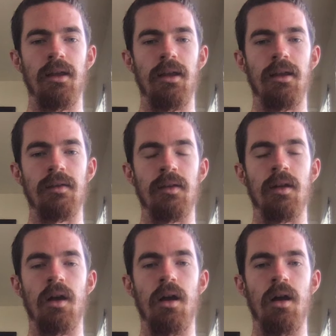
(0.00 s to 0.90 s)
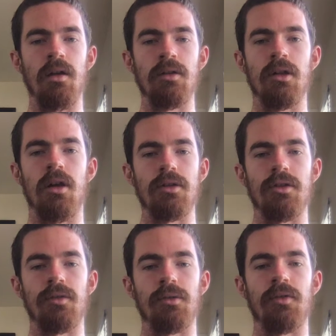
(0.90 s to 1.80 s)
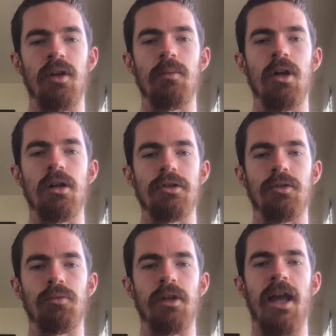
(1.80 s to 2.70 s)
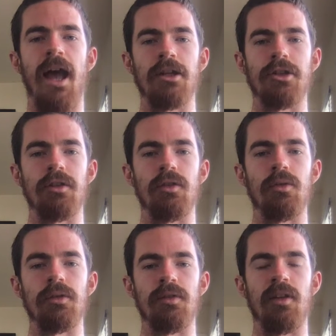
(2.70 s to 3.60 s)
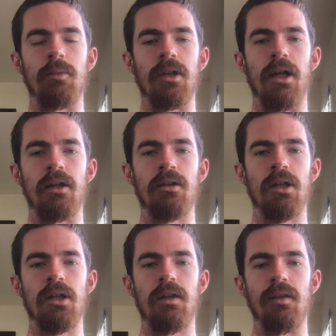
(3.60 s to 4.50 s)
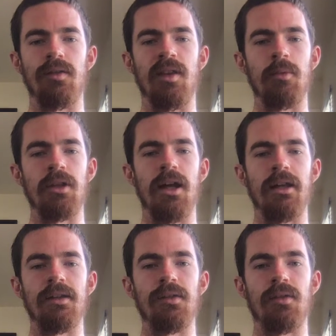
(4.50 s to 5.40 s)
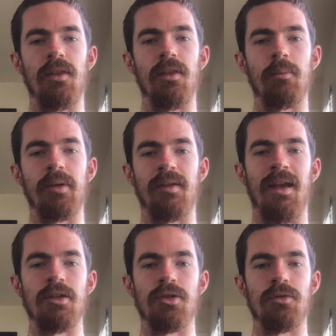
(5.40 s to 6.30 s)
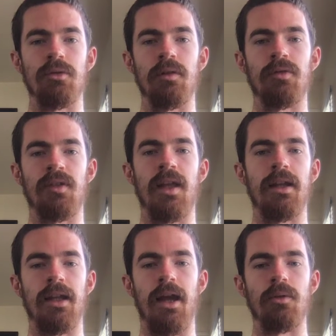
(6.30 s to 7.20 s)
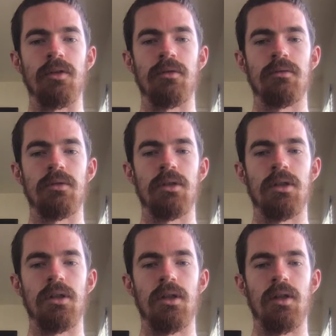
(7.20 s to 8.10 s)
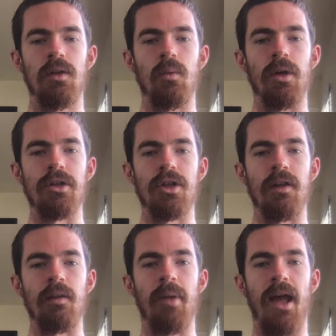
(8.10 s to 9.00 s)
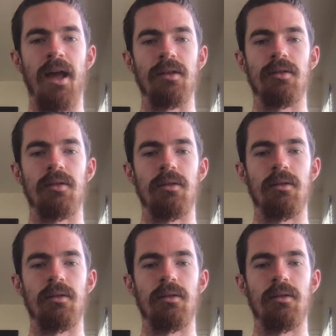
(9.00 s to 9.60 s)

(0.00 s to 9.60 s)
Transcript: It's an unconscious or subconscious reaction to a stimuli. The stimuli is the potential of standing out, which in the past